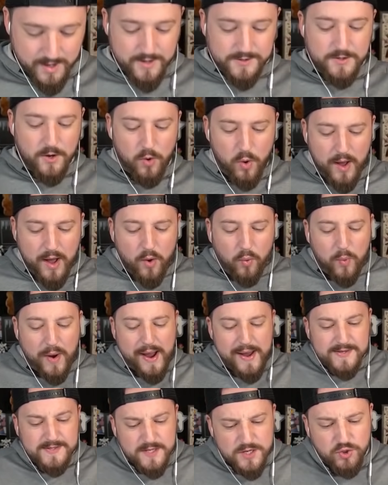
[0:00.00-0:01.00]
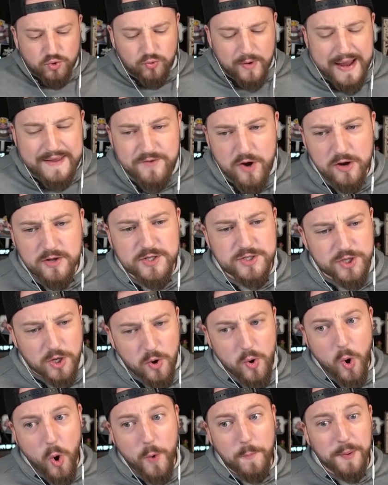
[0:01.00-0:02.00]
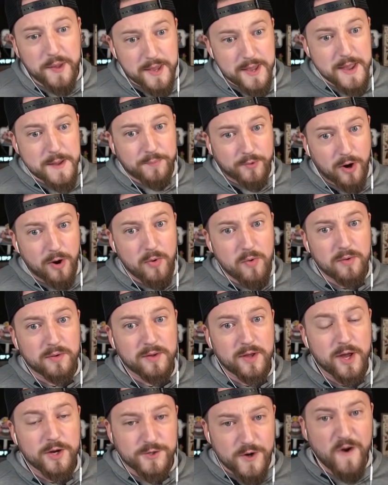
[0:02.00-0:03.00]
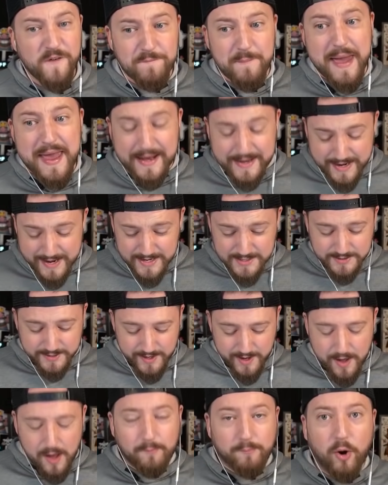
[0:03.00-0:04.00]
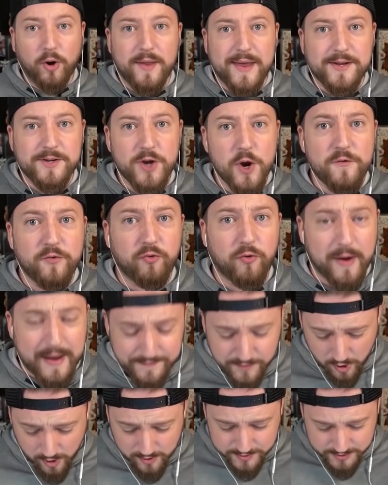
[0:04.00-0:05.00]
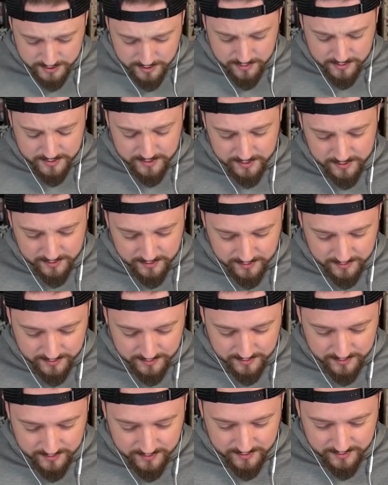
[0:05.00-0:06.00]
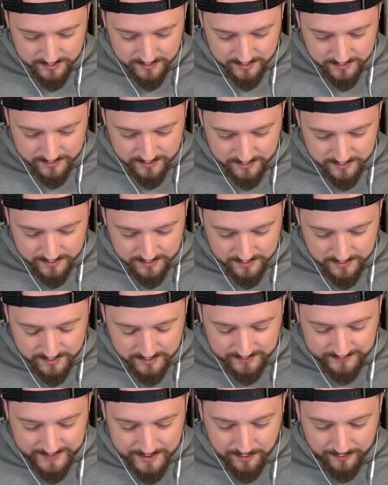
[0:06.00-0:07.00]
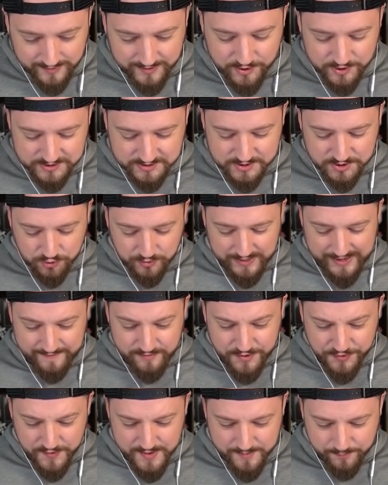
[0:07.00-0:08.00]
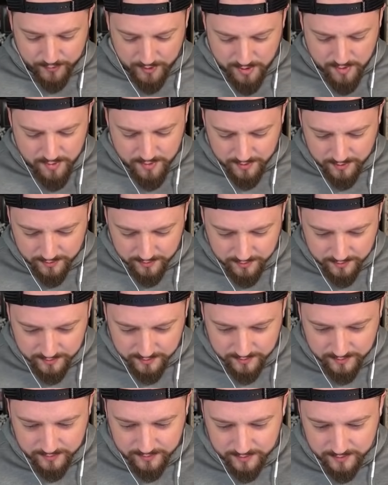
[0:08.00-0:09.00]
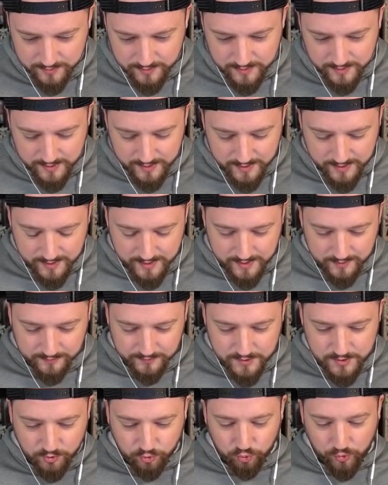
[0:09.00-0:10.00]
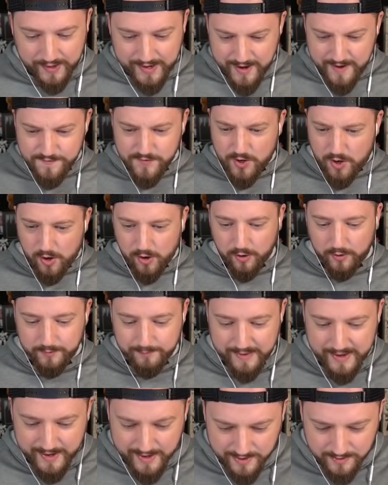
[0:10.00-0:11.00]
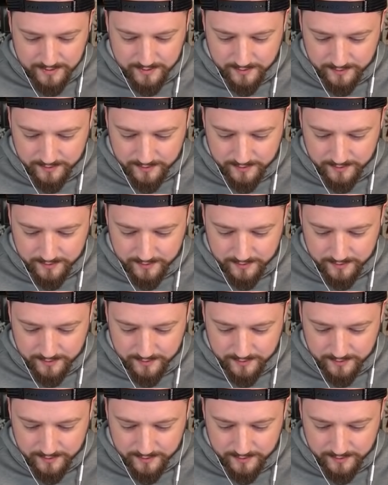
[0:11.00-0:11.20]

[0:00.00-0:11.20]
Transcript: Yo, why is the graveyard so OP, bro? Nerf Mega Knight? More like nerf graveyard, dude. Literally just destroyed everything, bro. The graveyard, man.